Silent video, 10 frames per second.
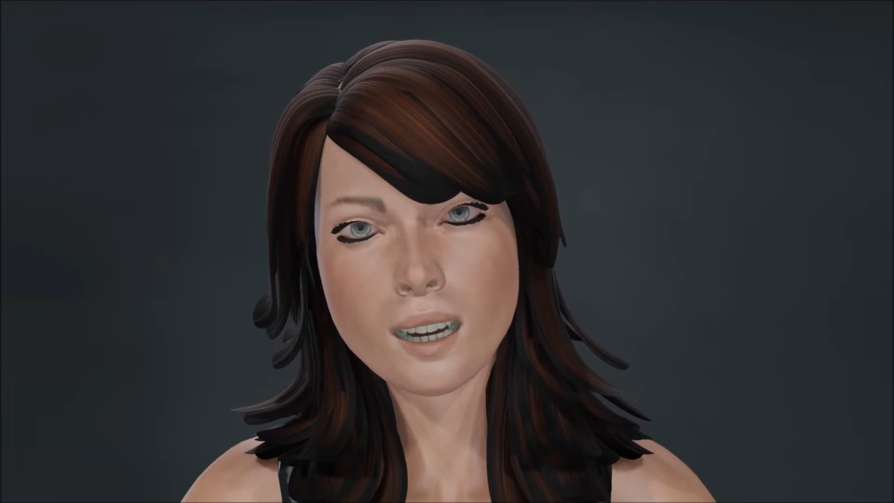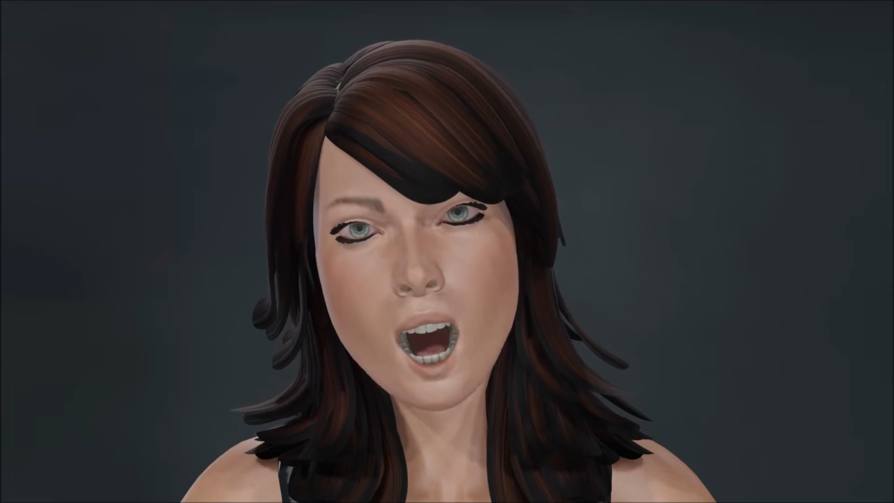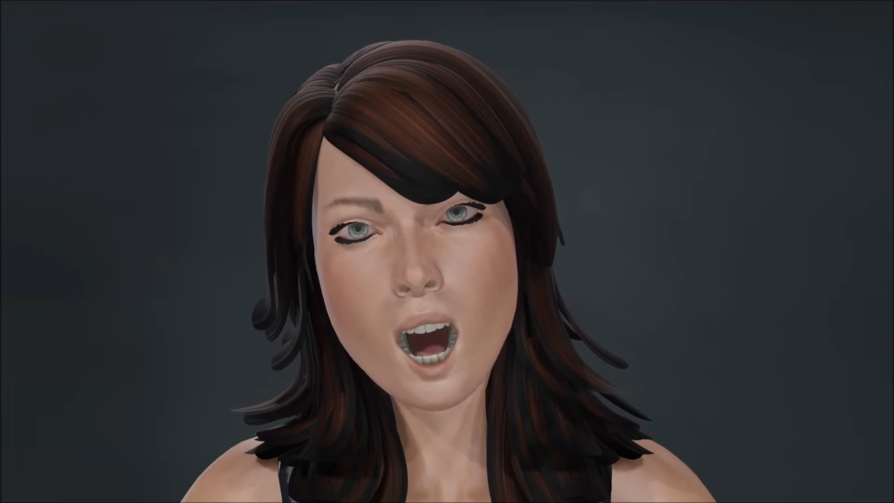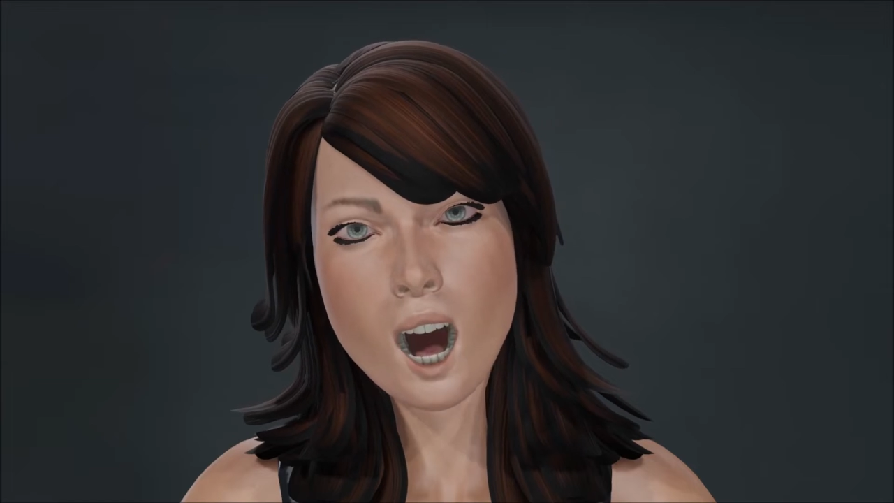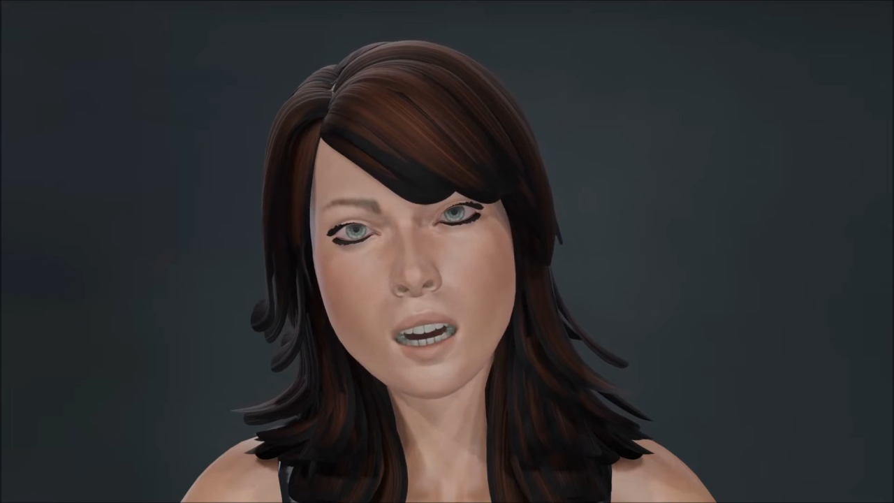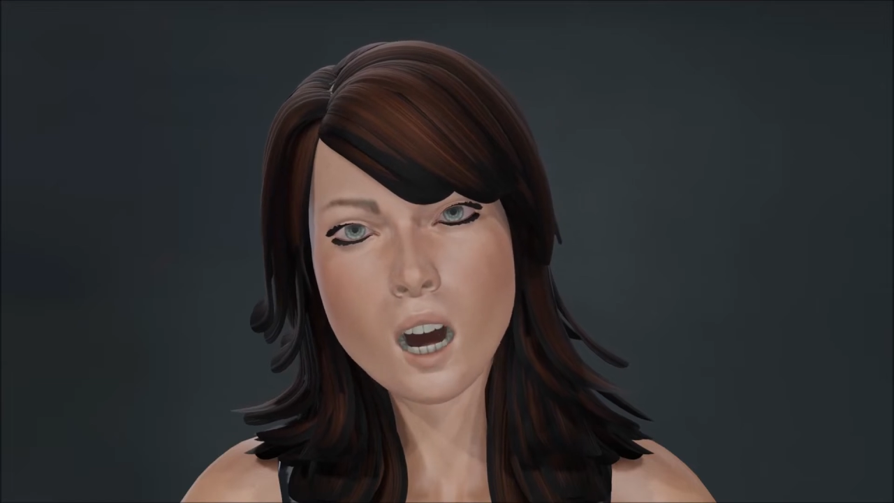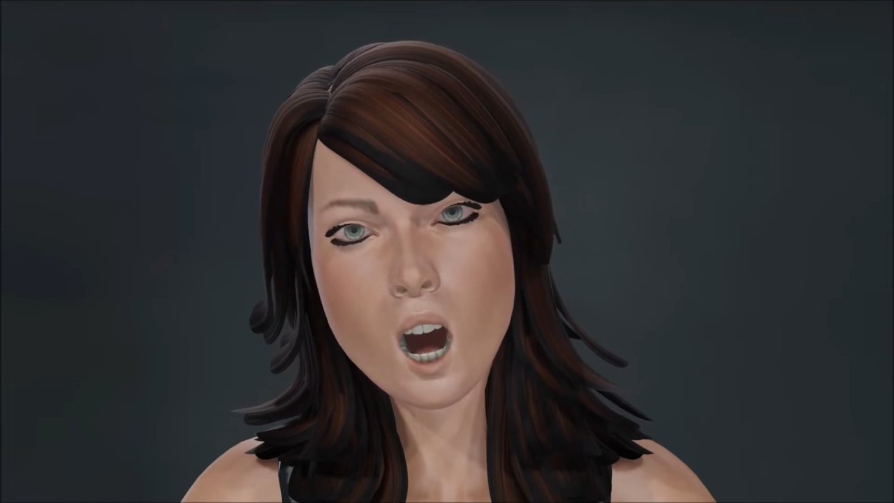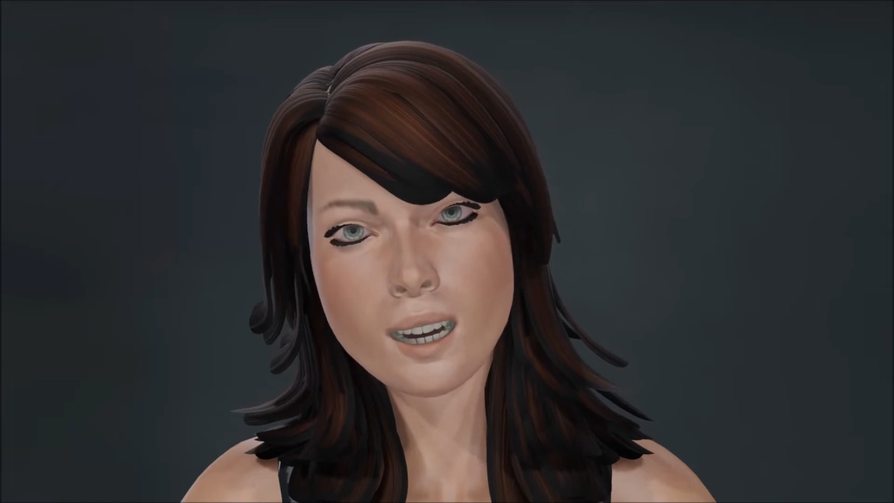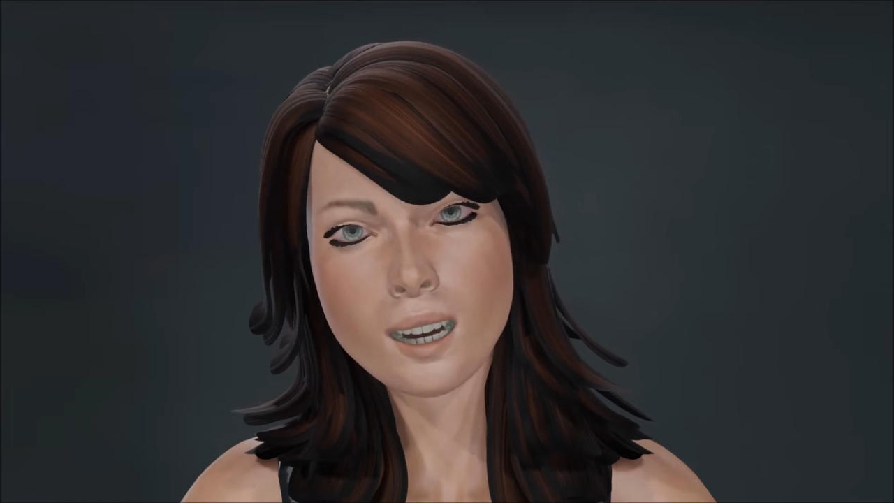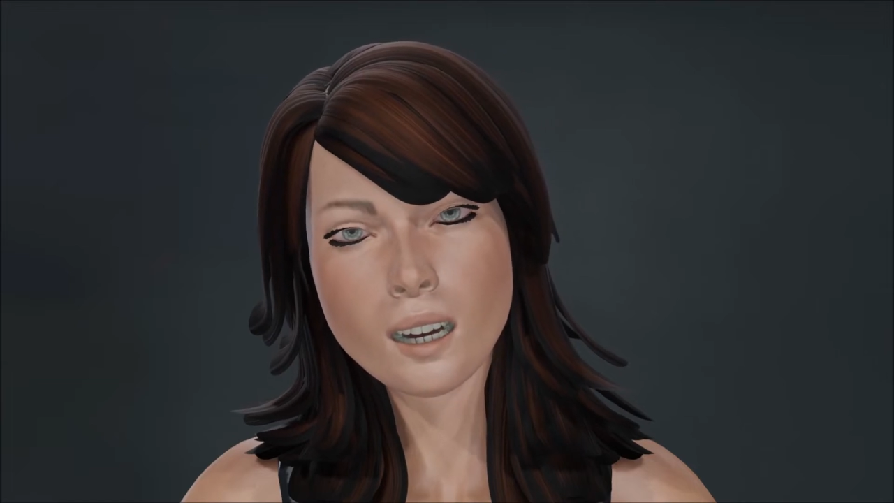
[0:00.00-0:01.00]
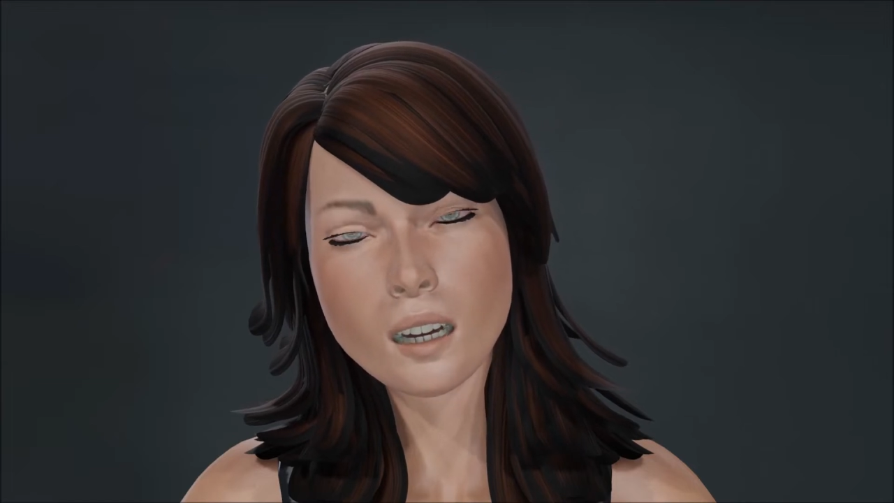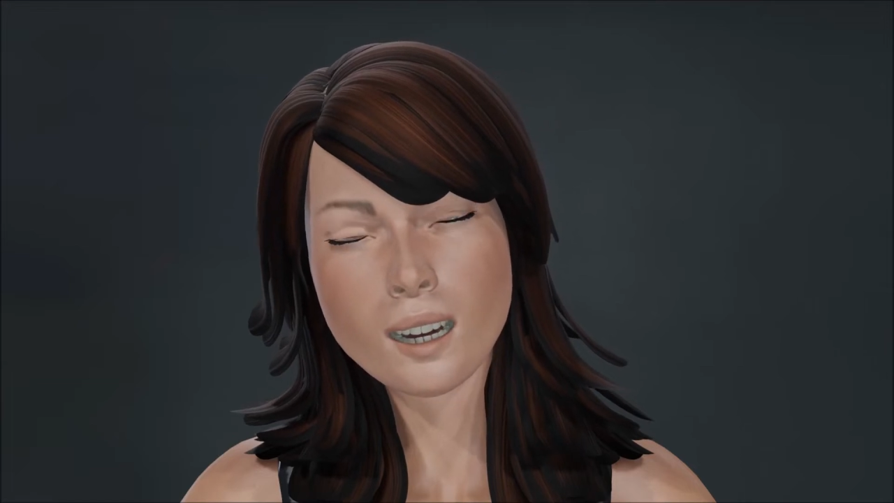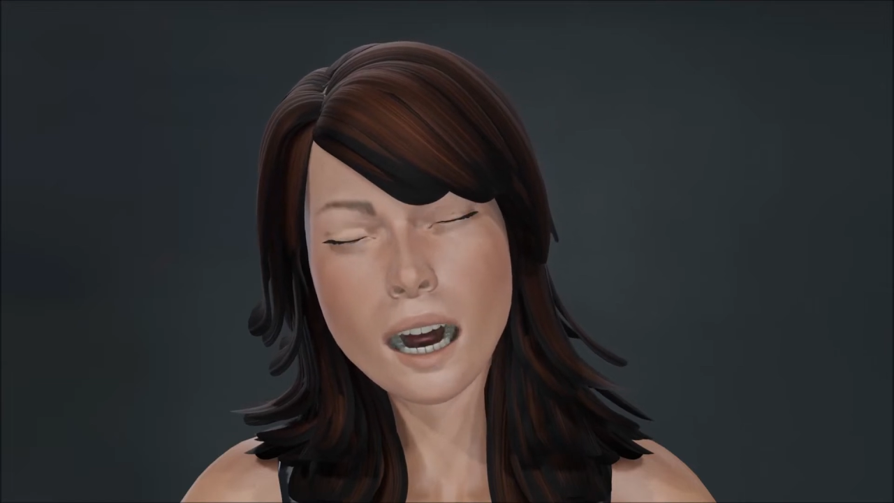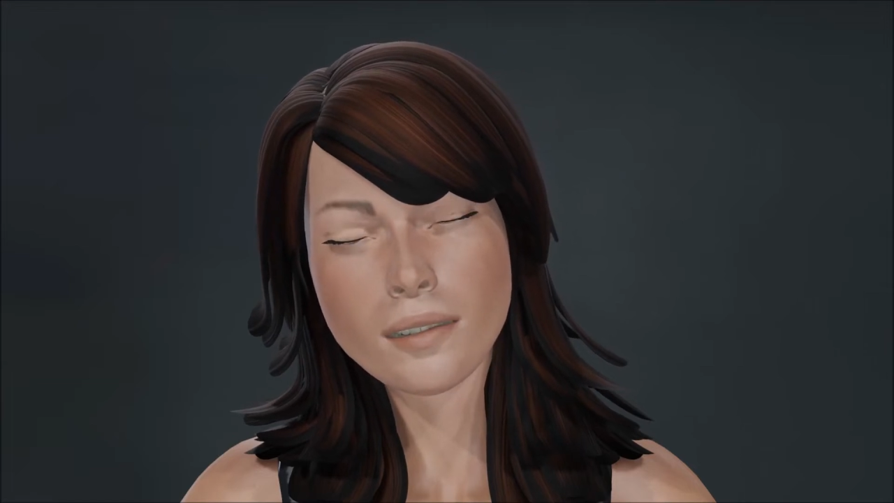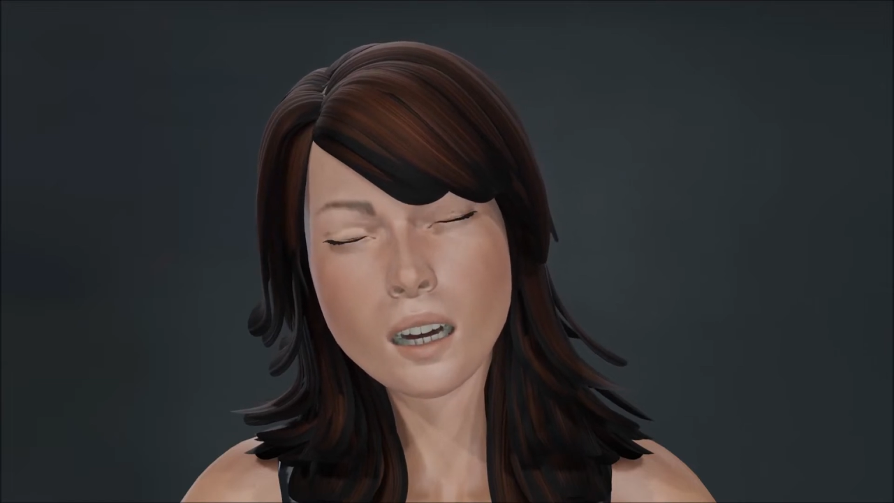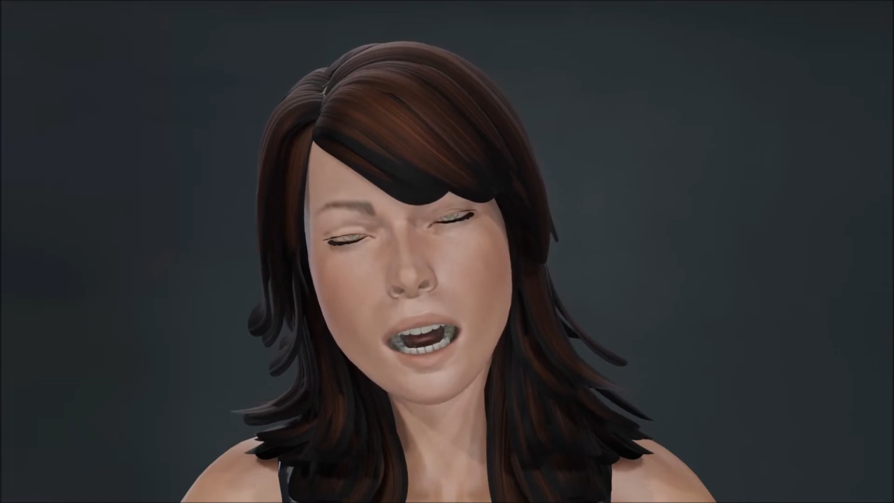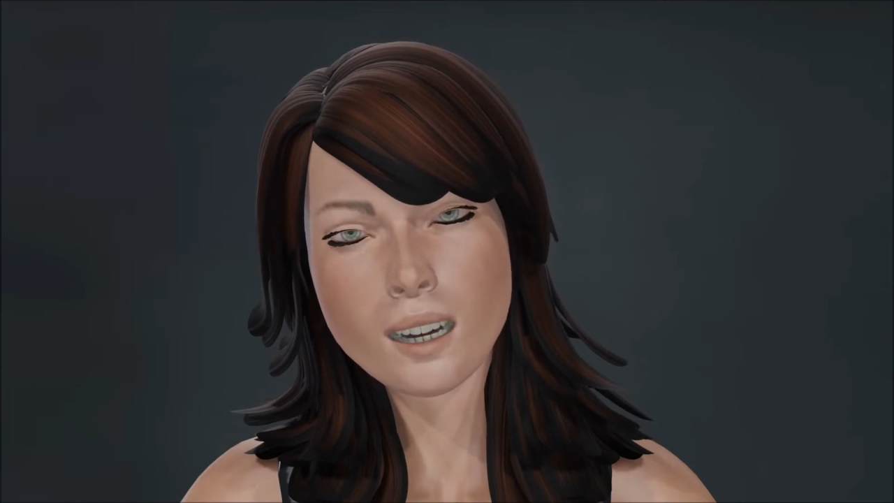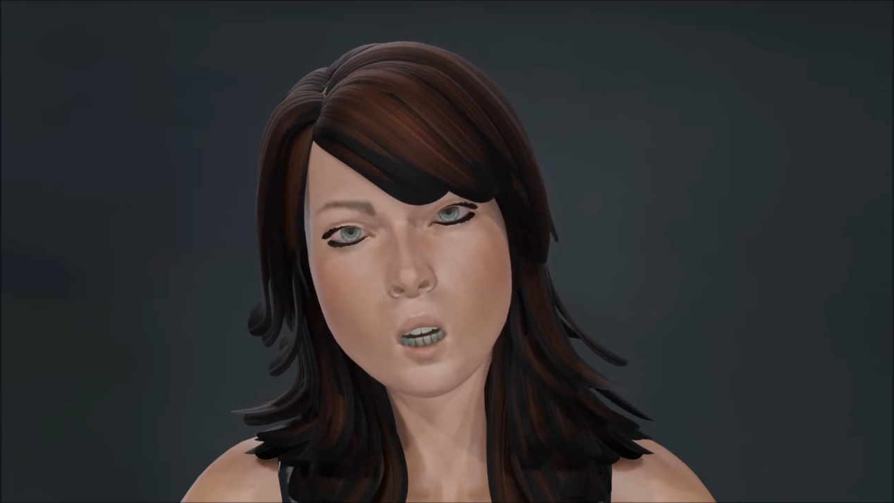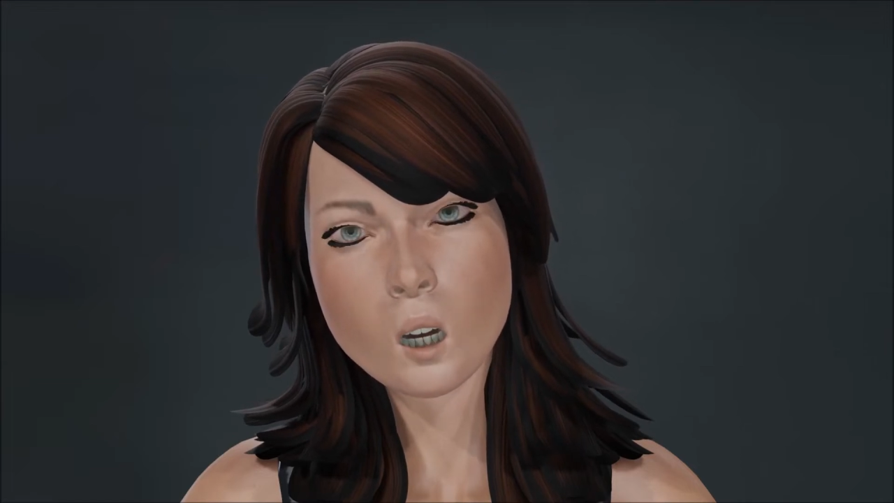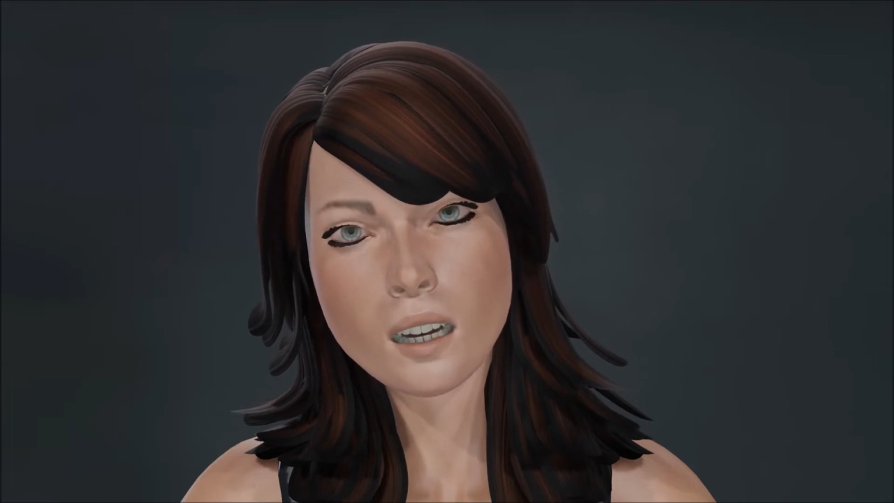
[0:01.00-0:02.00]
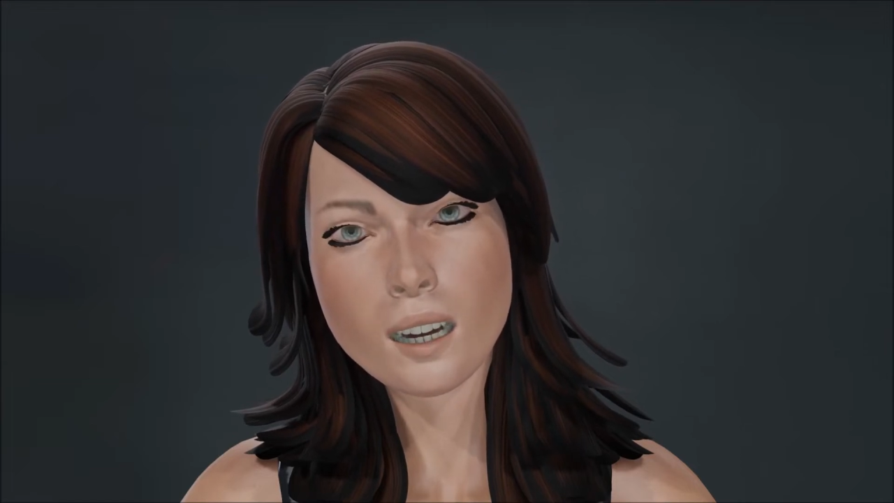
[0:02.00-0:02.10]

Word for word: along with our technical ability to